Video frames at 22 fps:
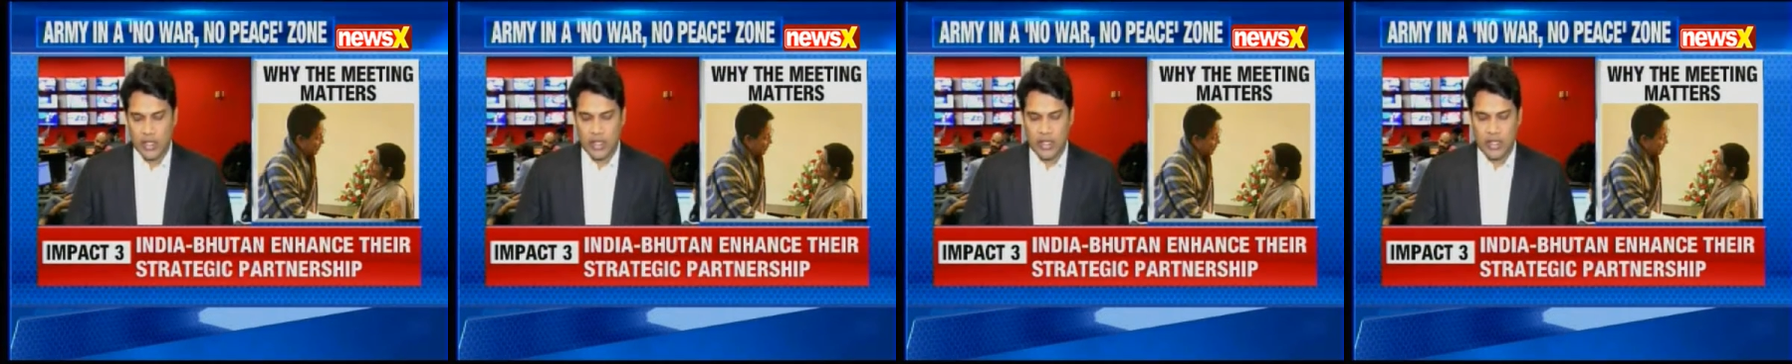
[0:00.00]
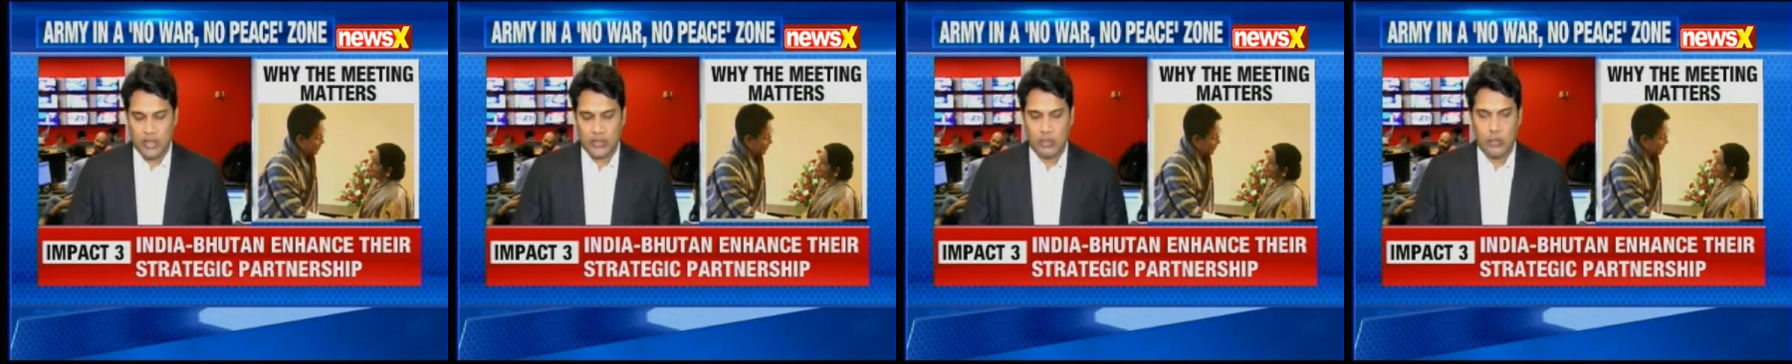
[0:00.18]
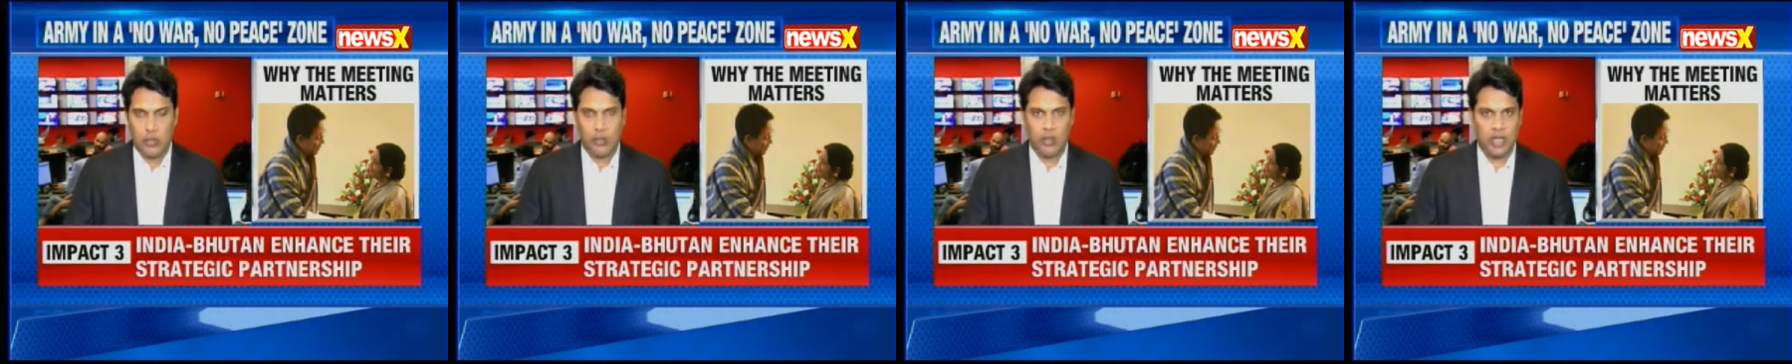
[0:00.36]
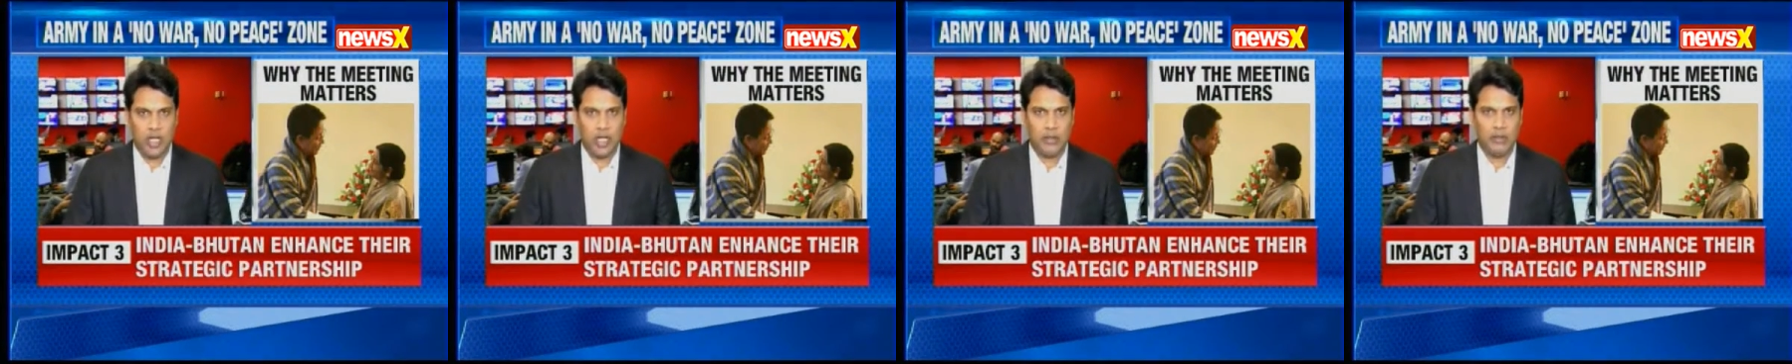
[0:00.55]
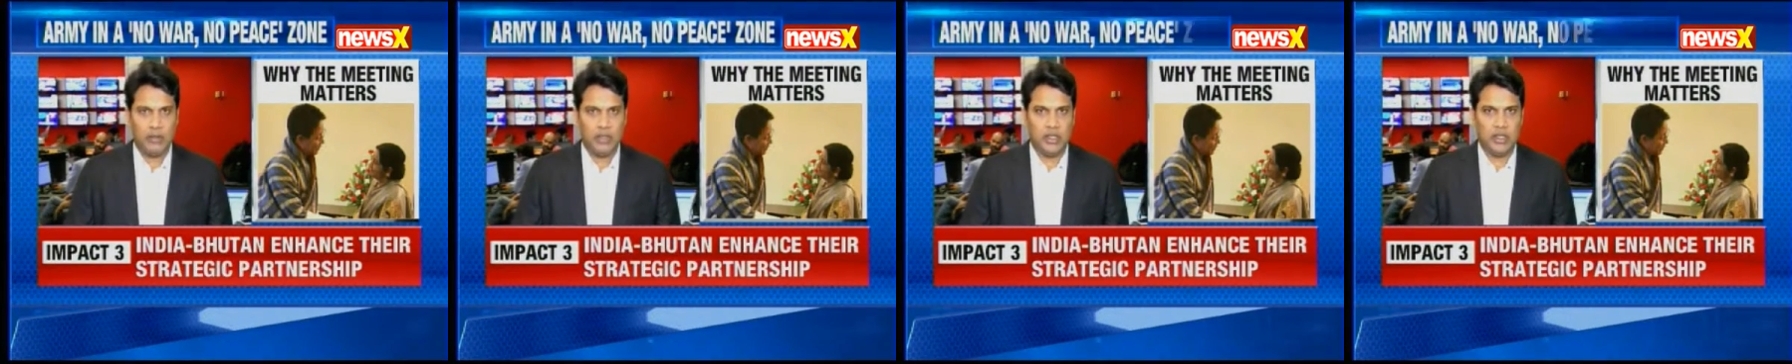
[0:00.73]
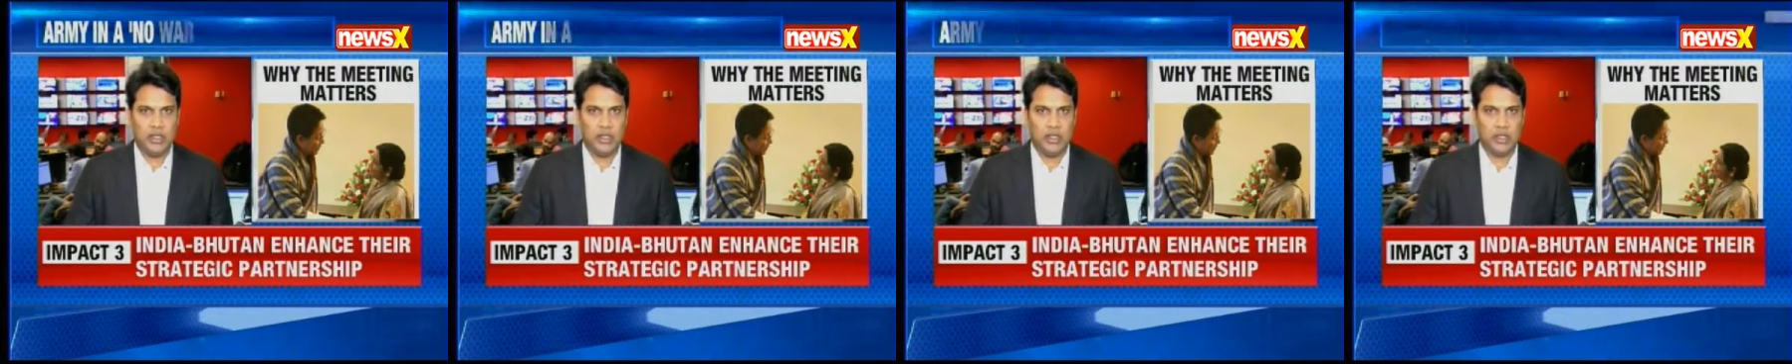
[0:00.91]

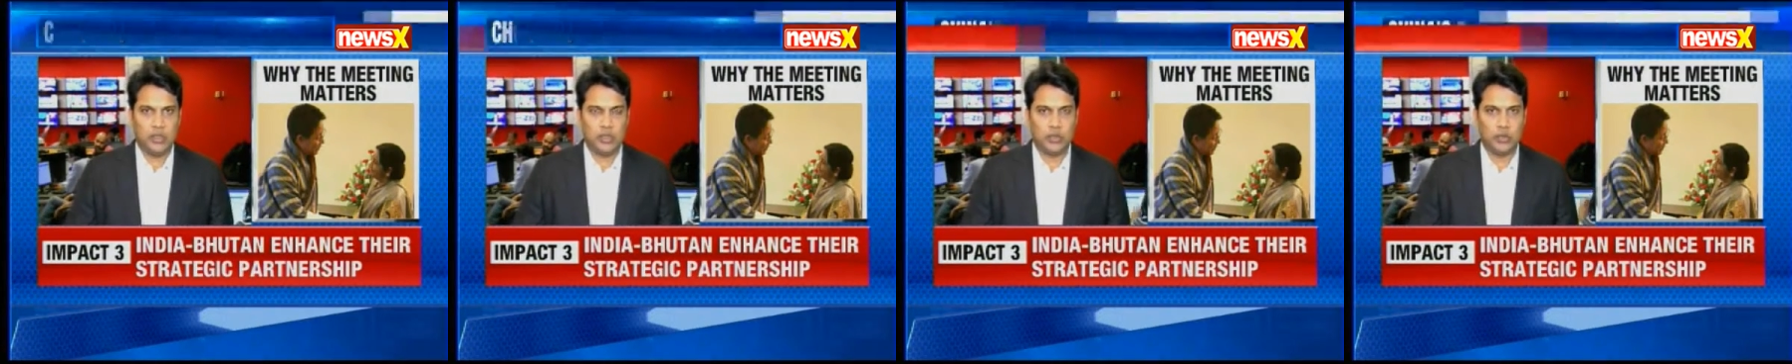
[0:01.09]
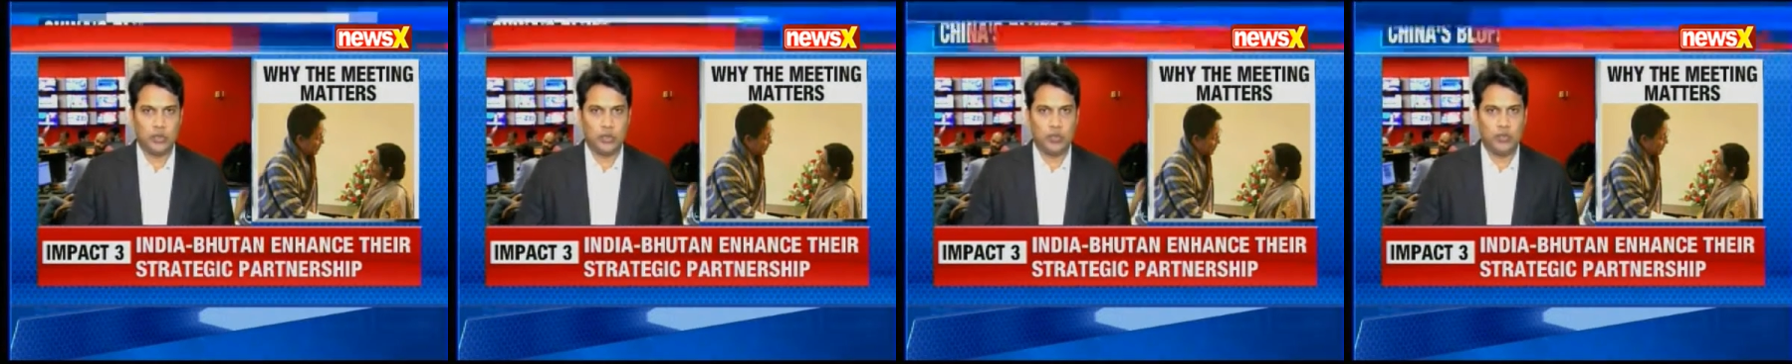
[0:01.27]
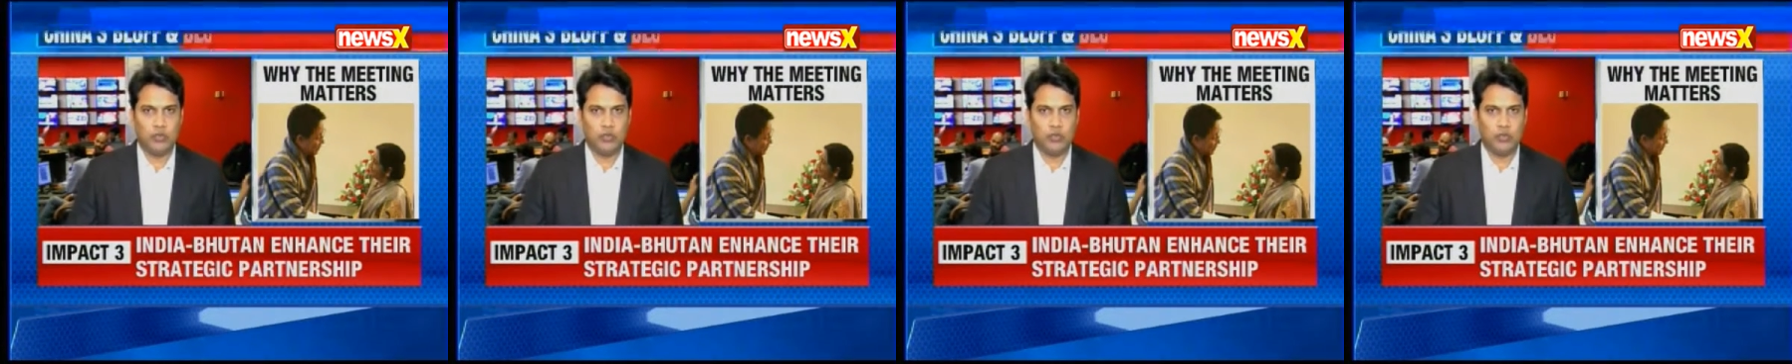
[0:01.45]
Doklam issue